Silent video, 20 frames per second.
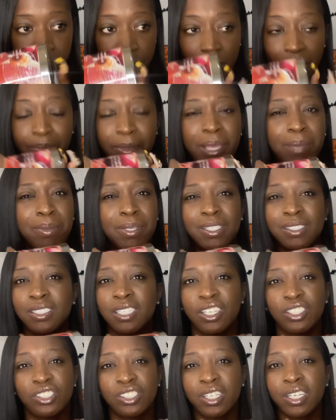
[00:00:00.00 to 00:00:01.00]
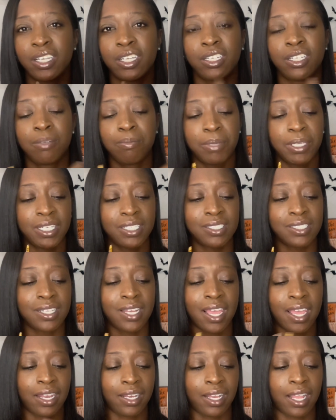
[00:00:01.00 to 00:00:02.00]
Maybe a touch of honey, but it's
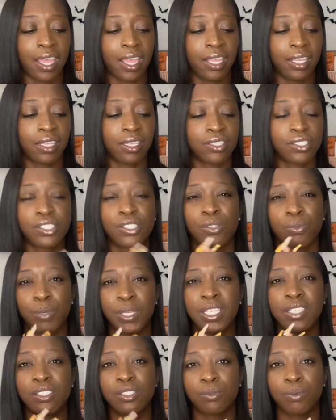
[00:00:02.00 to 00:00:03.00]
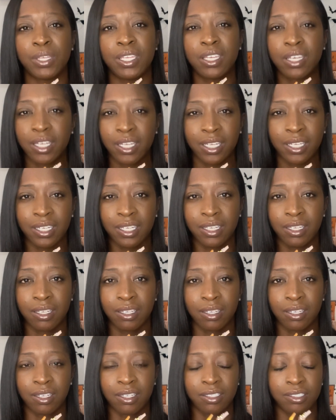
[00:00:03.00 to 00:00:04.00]
not like sweet, sweet honey.
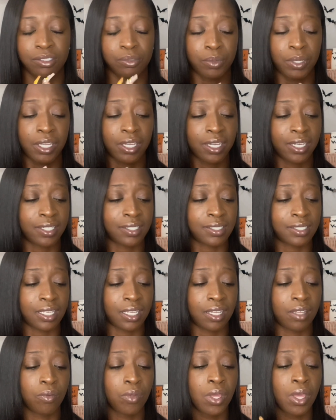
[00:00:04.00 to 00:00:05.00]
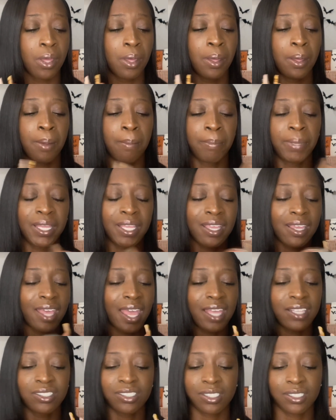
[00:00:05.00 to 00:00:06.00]
A sweet honey scent. But
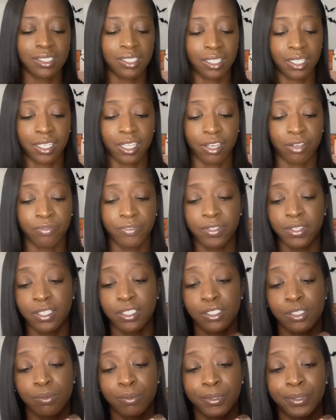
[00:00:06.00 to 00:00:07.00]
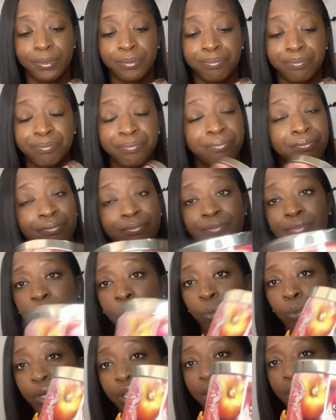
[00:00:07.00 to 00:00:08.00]
yeah, I just didn't care for this one.
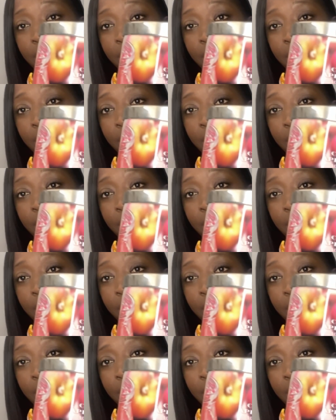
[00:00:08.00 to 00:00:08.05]
Would